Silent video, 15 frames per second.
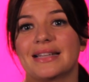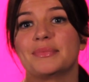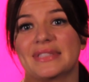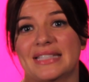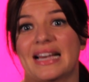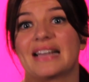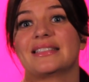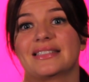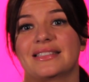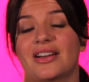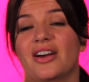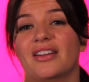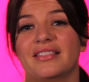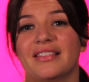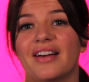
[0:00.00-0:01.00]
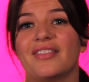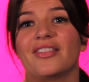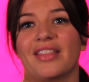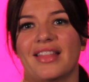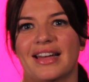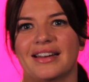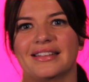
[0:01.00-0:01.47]
obsessed on a
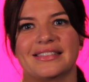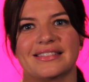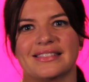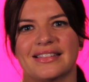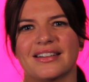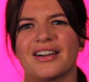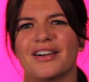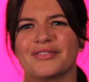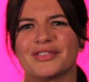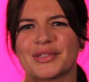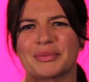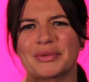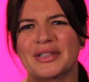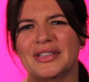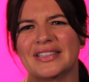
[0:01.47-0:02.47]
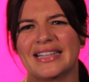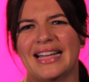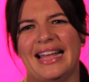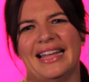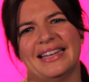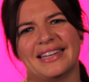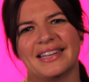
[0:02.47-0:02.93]
level that is uncomfortable
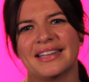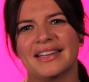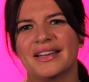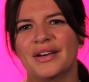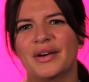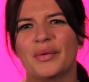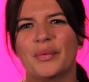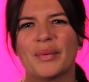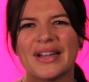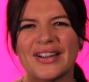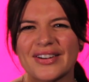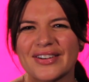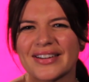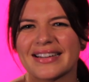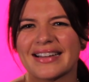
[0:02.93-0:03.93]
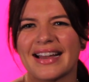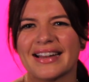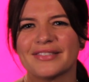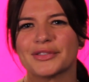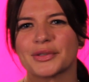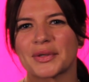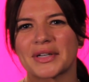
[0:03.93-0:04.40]
and weird and kind
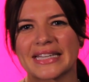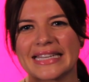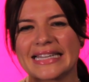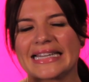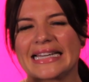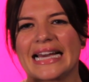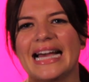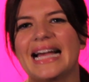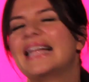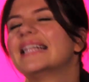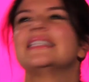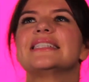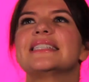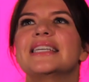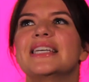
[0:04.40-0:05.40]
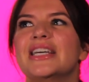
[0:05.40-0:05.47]
of dorky. And